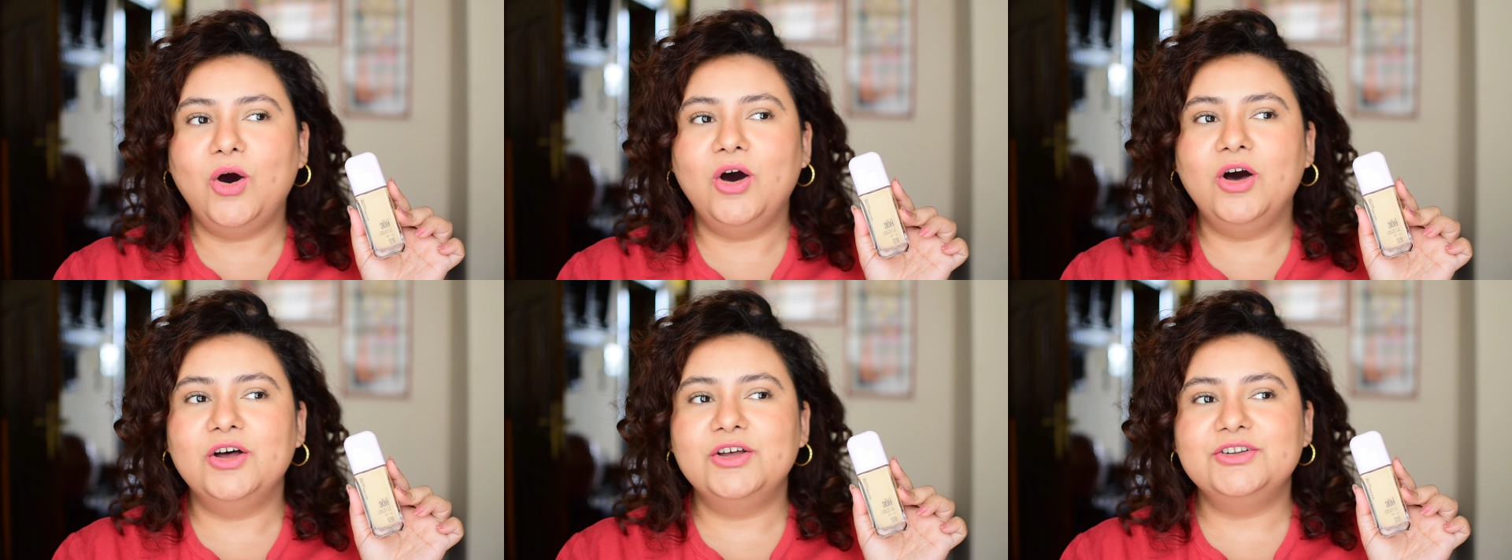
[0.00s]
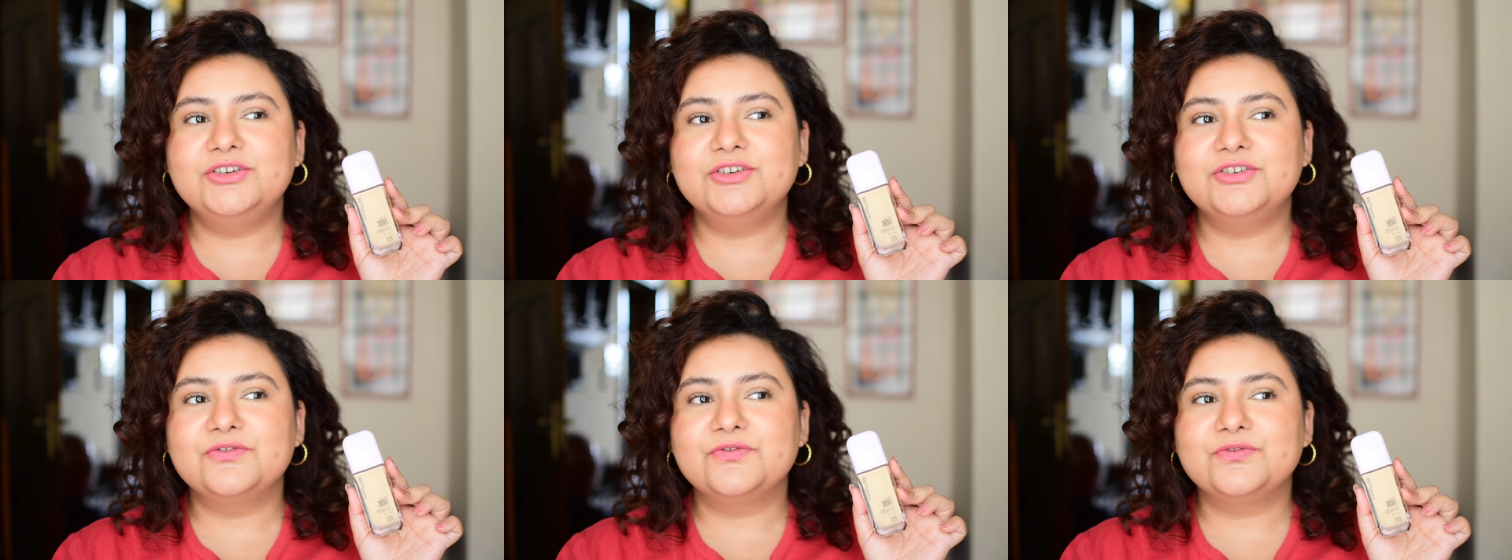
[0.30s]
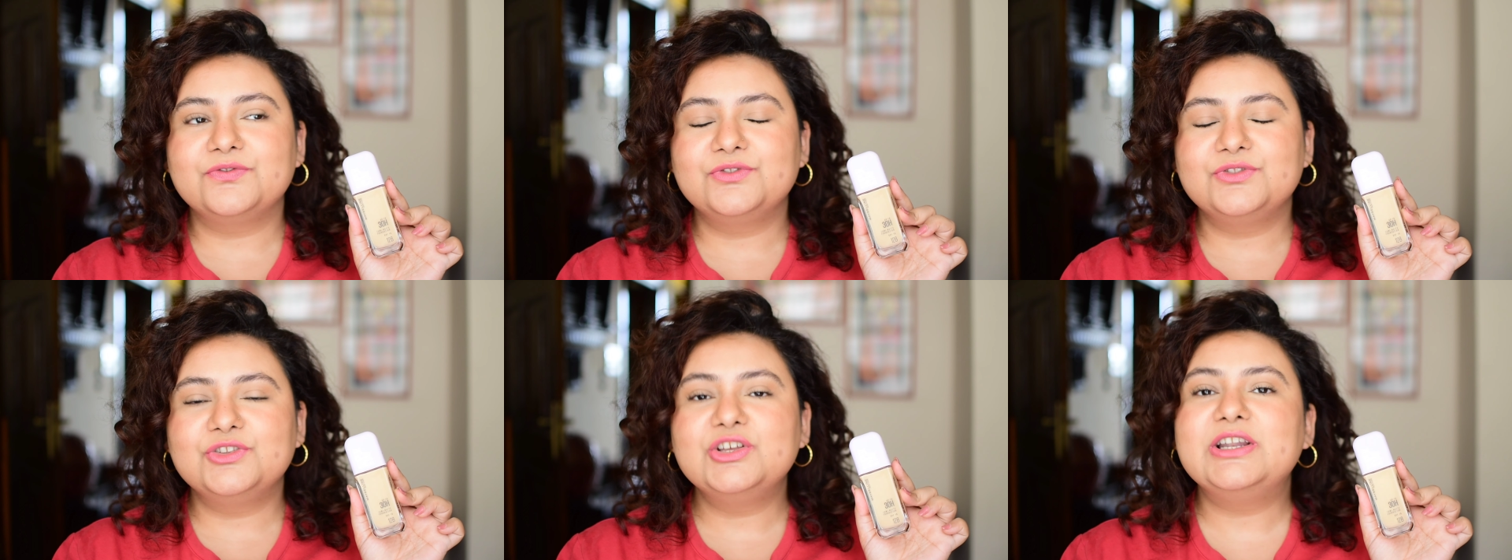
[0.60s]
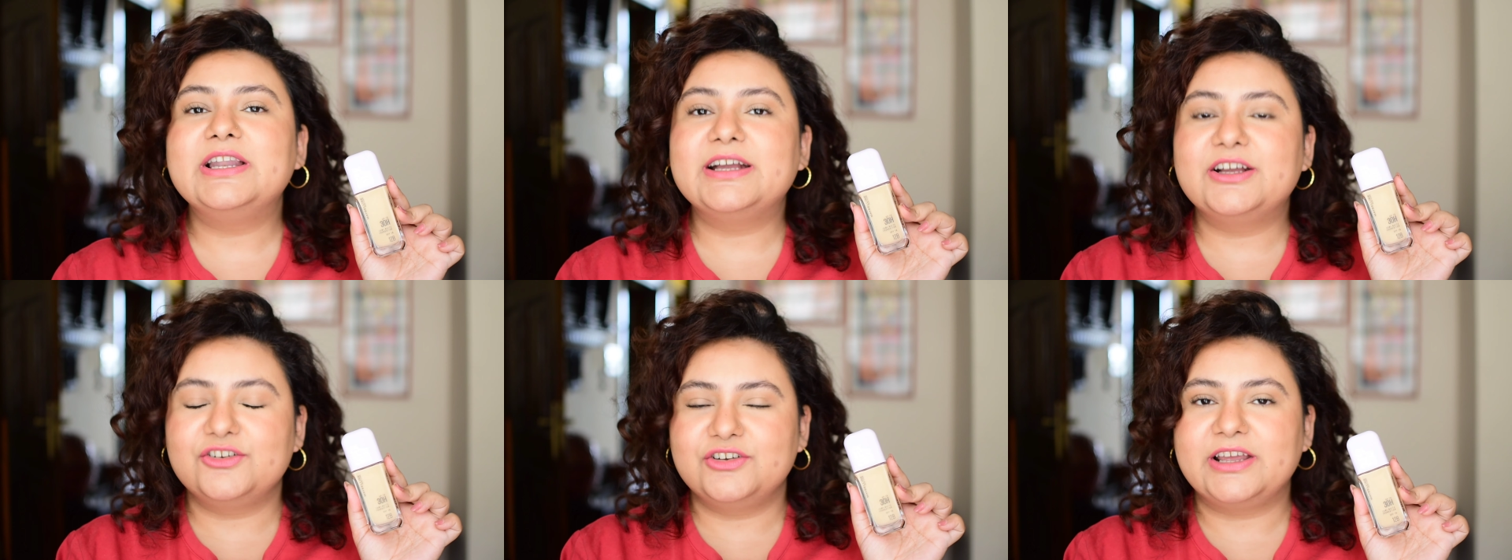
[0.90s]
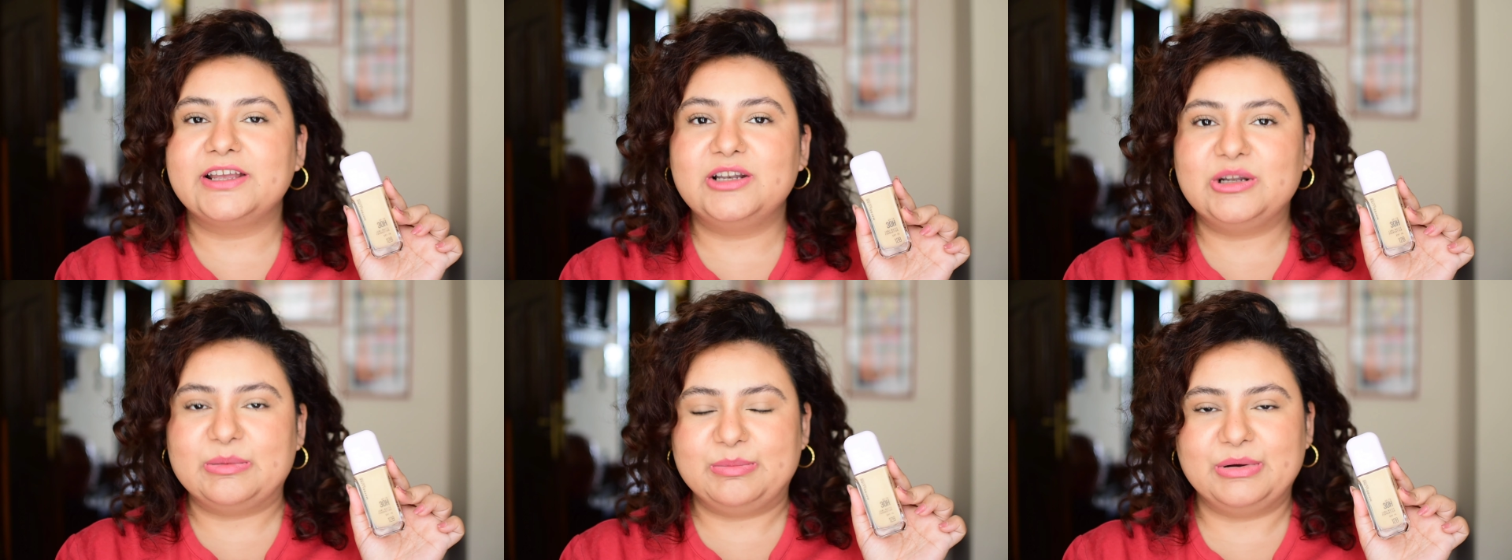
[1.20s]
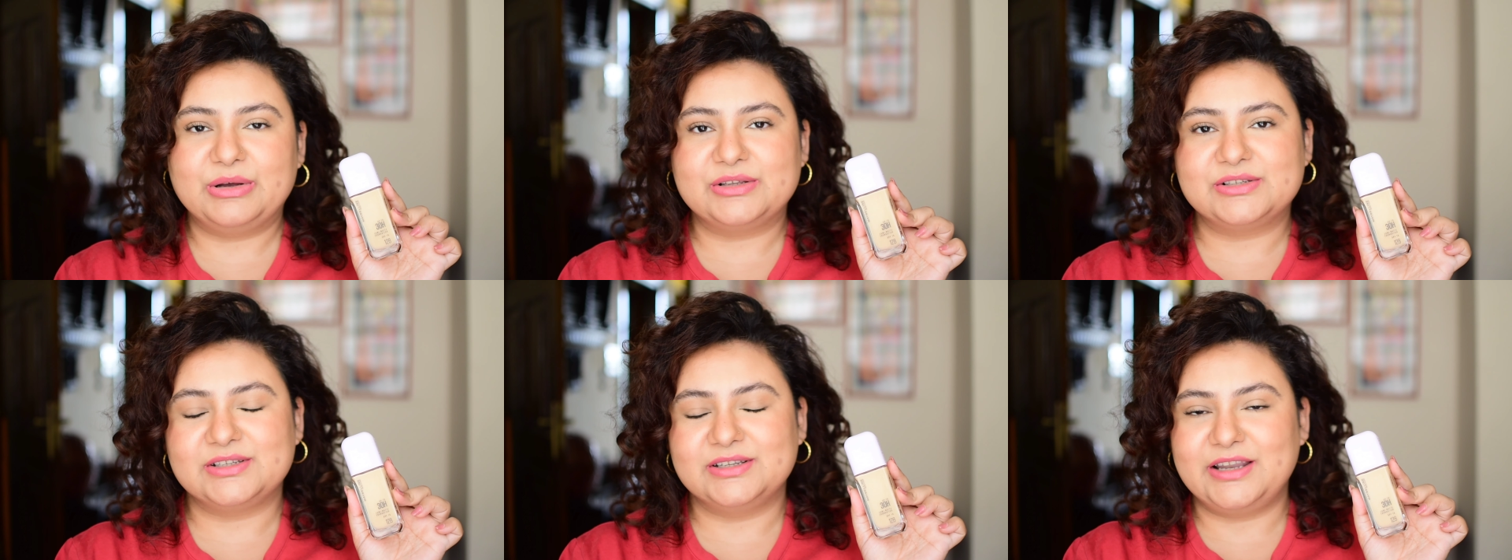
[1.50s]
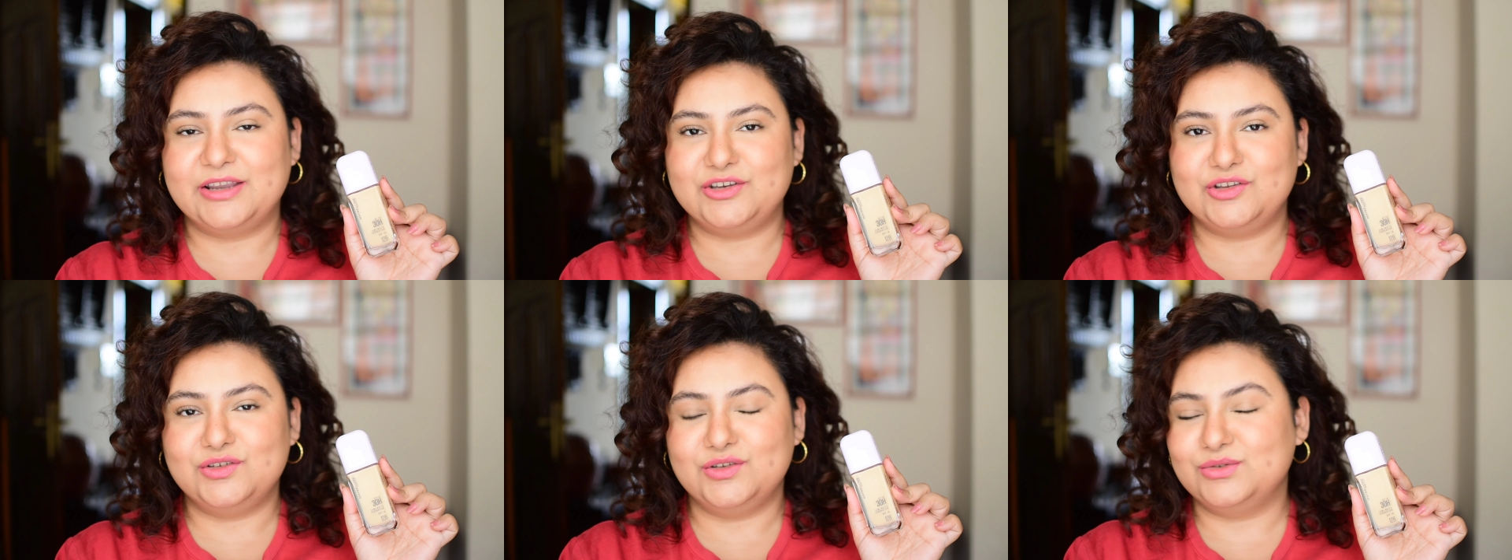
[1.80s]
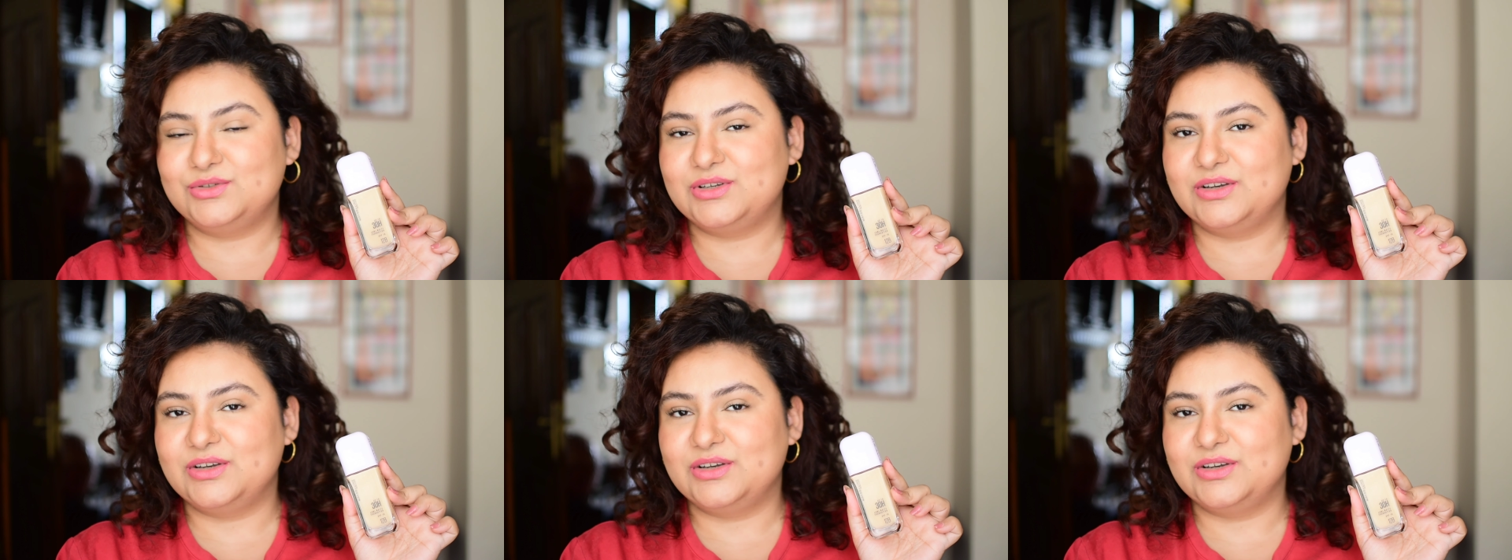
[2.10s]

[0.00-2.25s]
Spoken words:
or you're like a regular person and